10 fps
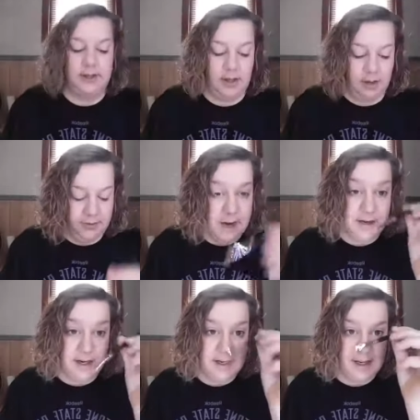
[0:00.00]
So I
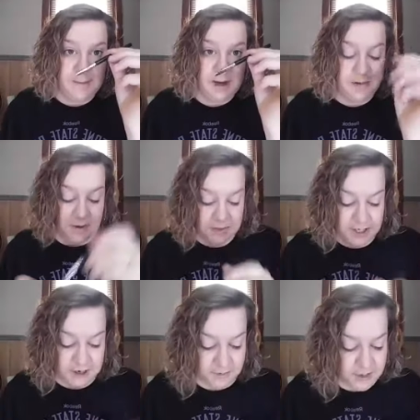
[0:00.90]
needed to get my cream
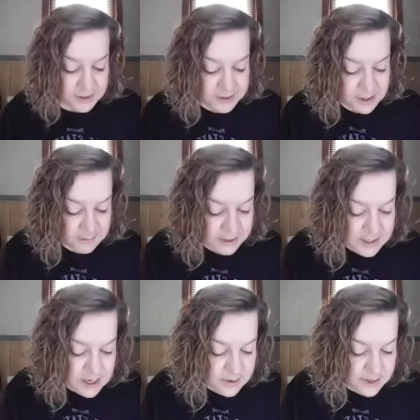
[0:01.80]
shadow brush. So I'm going
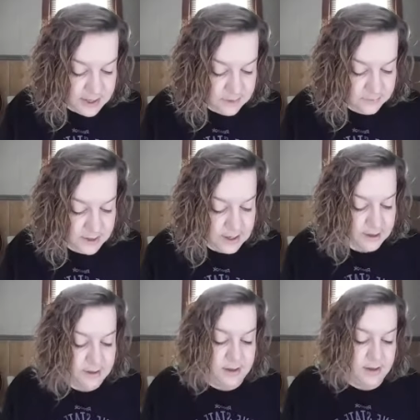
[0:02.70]
to go in
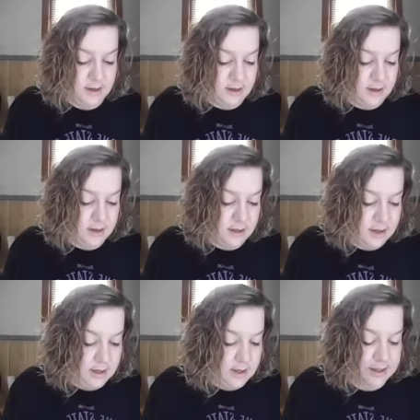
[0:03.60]
with
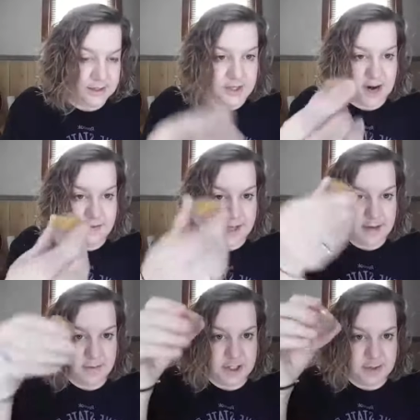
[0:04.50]

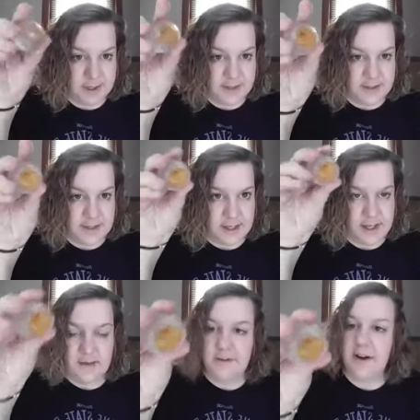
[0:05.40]
Extravagant, which was
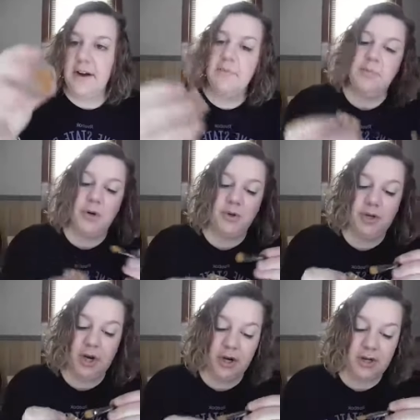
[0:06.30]
the very
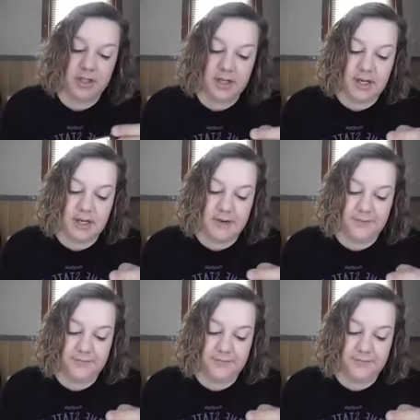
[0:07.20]
bold orange look,